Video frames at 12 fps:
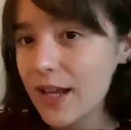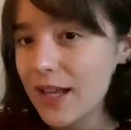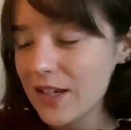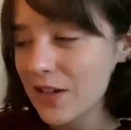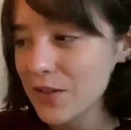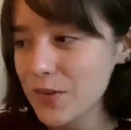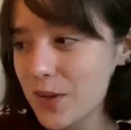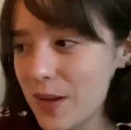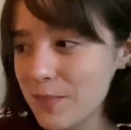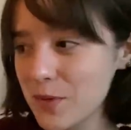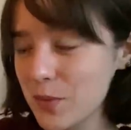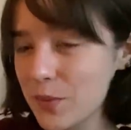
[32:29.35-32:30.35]
and it also
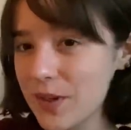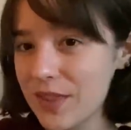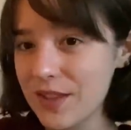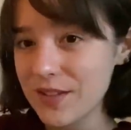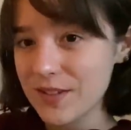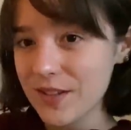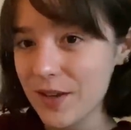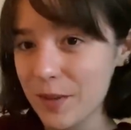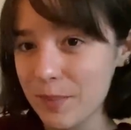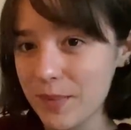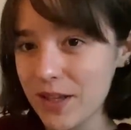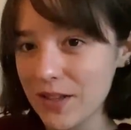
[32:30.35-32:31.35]
comes with
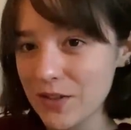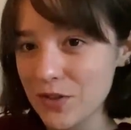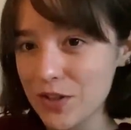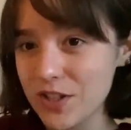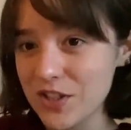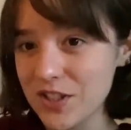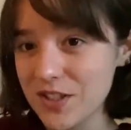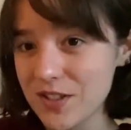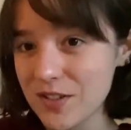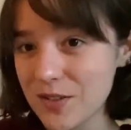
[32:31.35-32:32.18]
some illustrations.